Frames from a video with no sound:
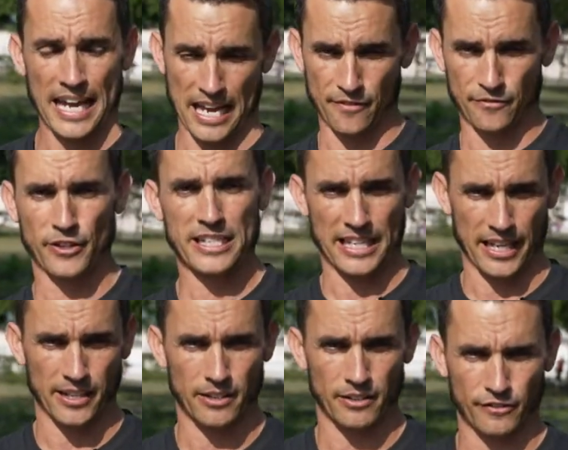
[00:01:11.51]
every
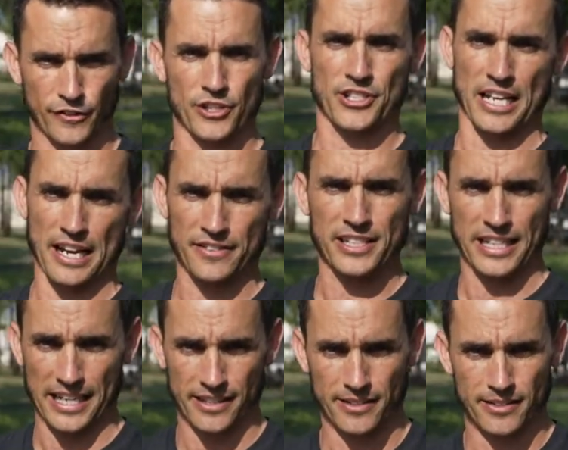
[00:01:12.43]
day for seven
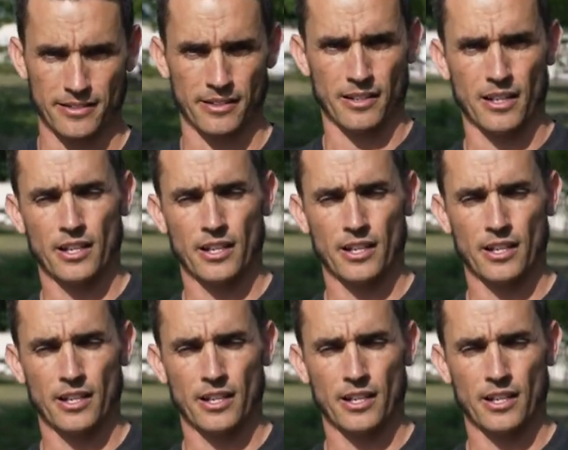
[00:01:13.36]
days